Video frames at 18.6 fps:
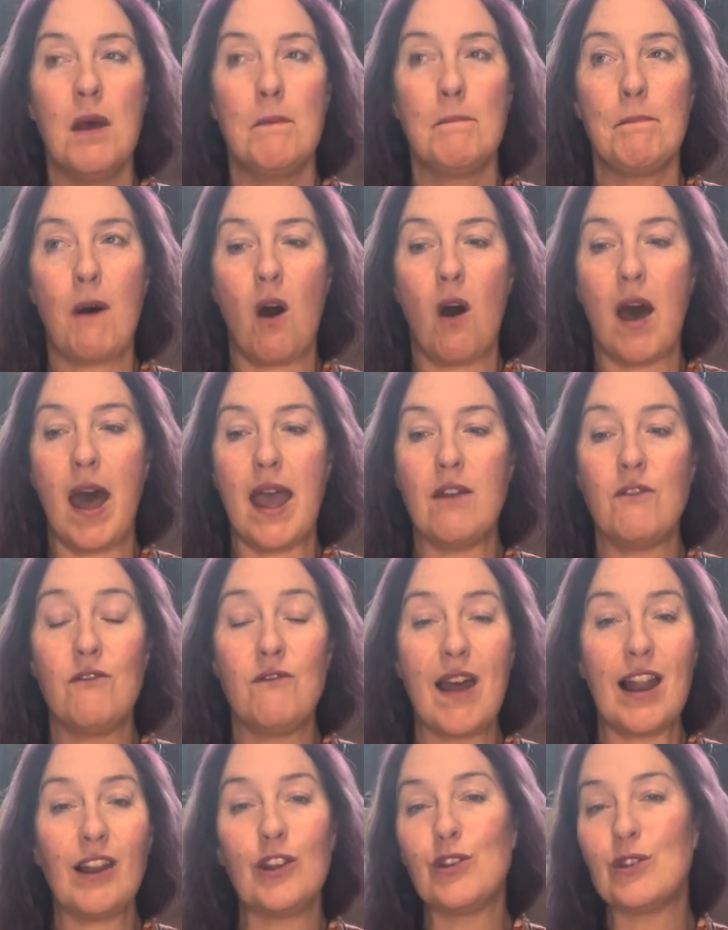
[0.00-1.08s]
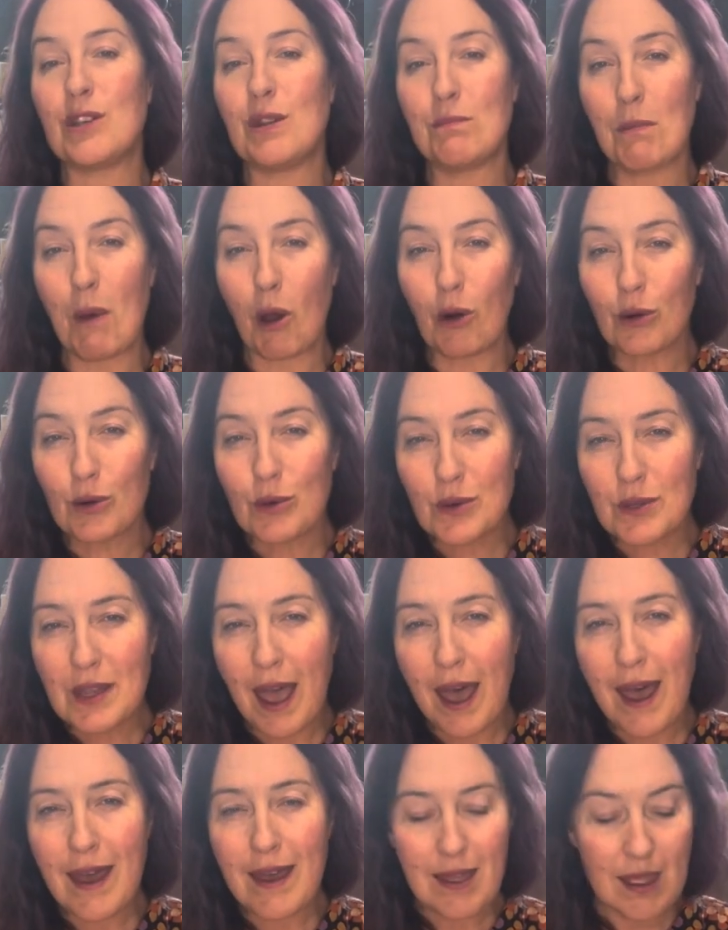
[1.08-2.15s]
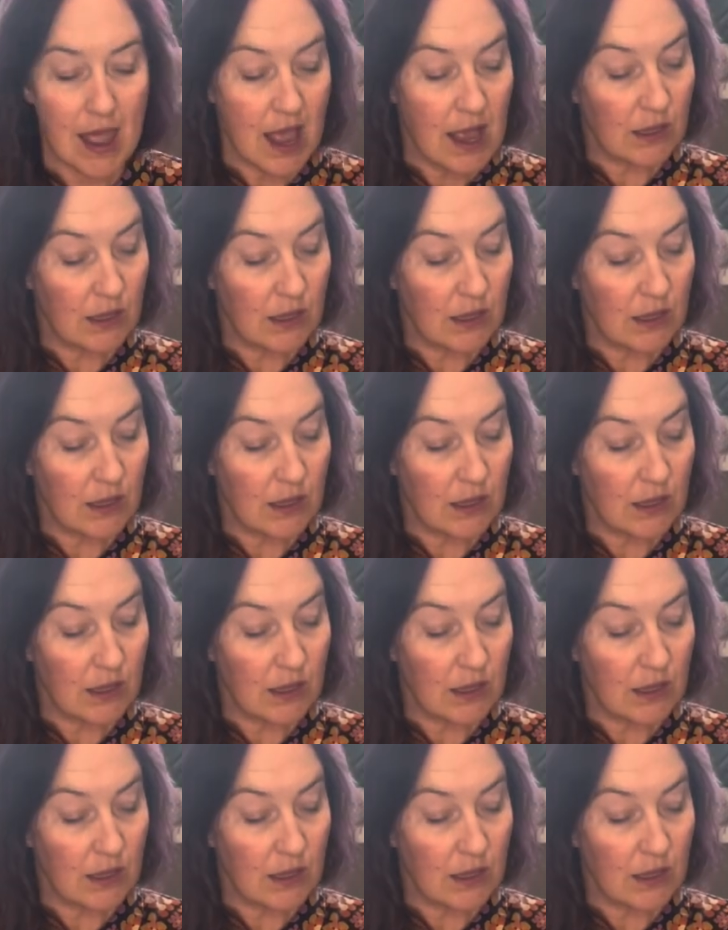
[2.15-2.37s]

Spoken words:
my values and morals are?